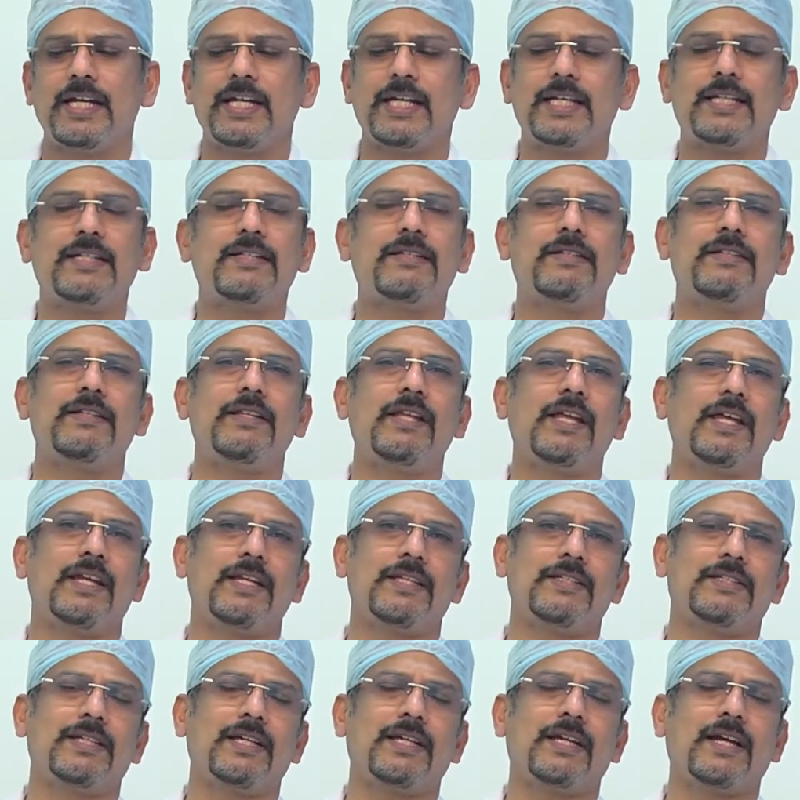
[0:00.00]
there
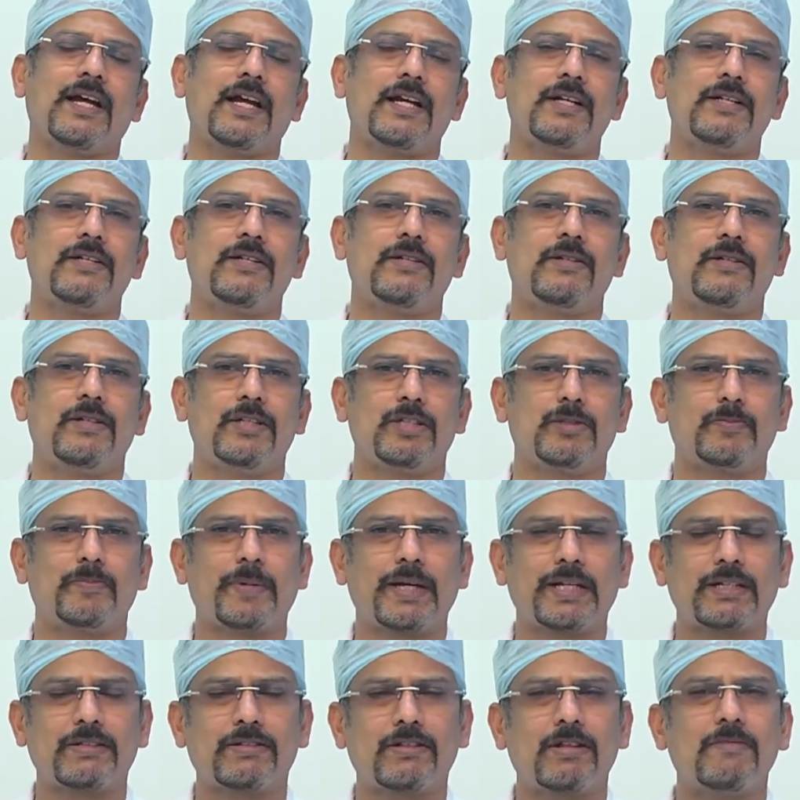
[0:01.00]
is a
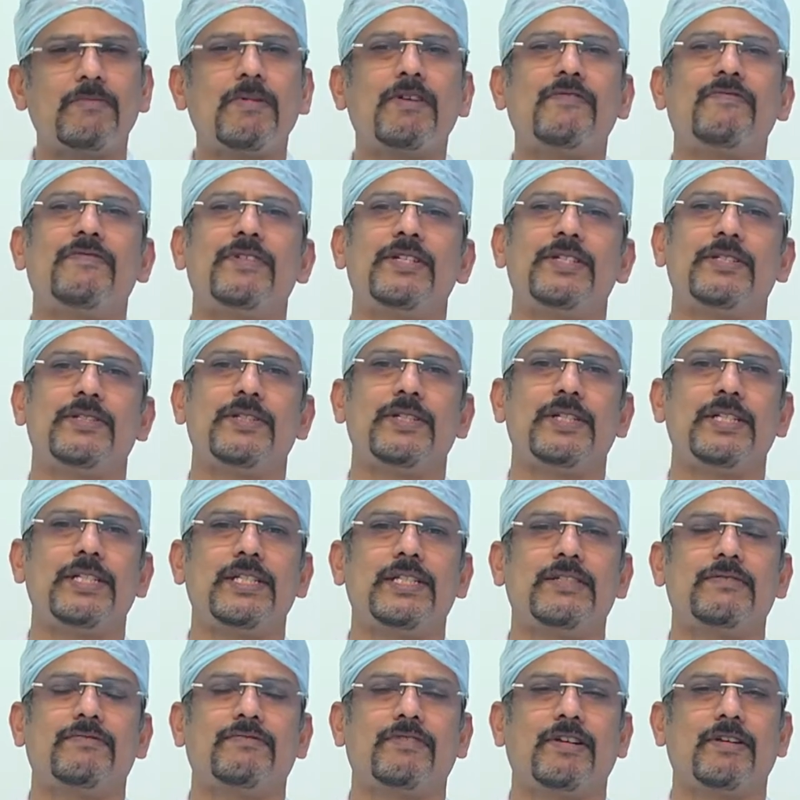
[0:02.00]
spectrum of
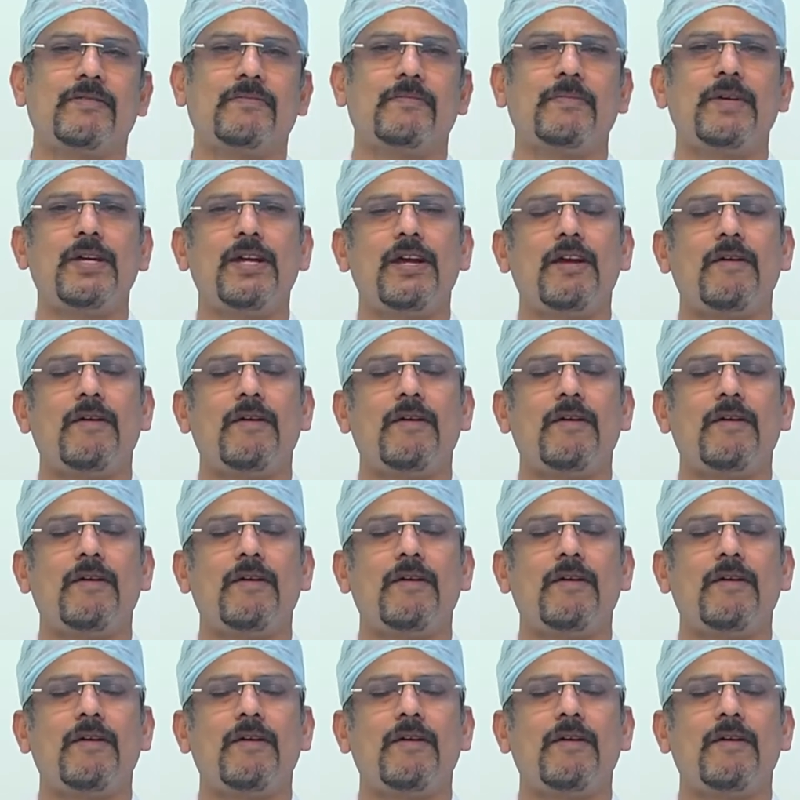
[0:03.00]
disease from